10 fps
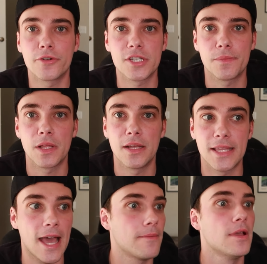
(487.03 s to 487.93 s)
or something like
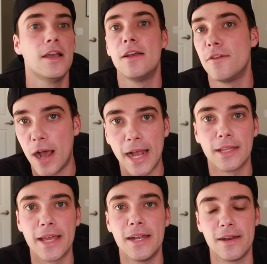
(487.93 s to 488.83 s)
that,
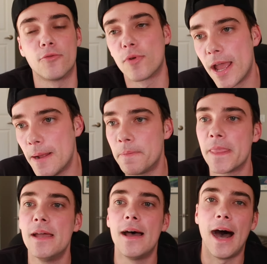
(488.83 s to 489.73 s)
highlighted in red.